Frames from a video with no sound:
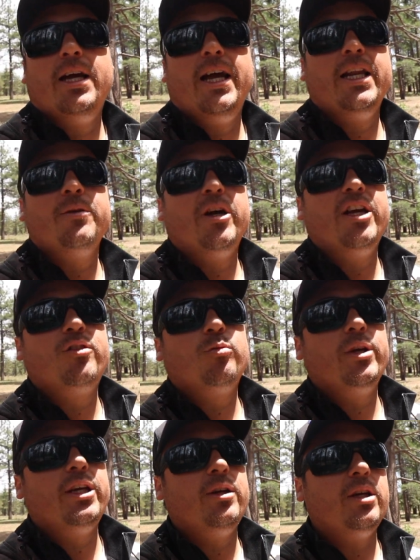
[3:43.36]
Anyways,
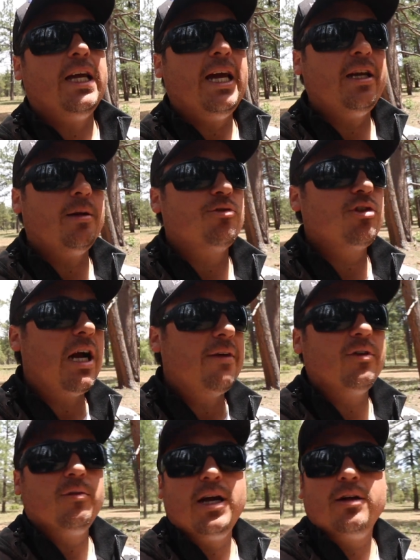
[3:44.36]
we ended up
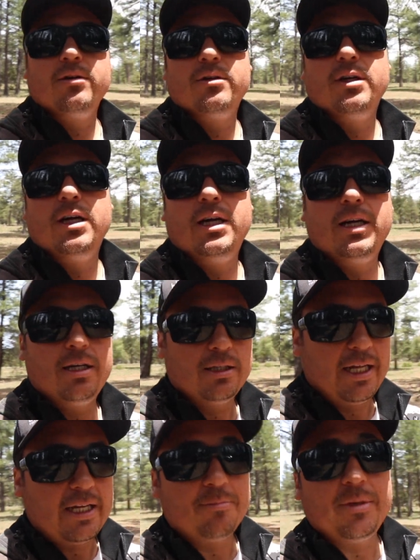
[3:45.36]
driving around
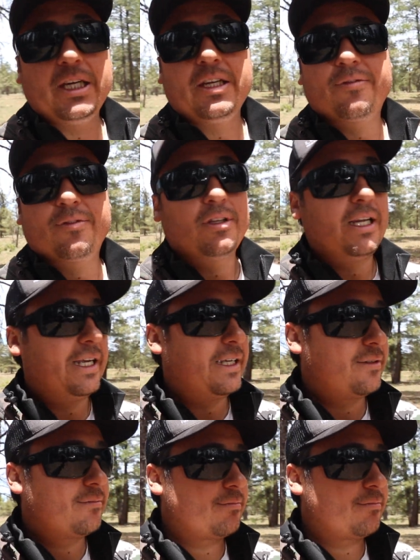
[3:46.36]
Lake Mead for like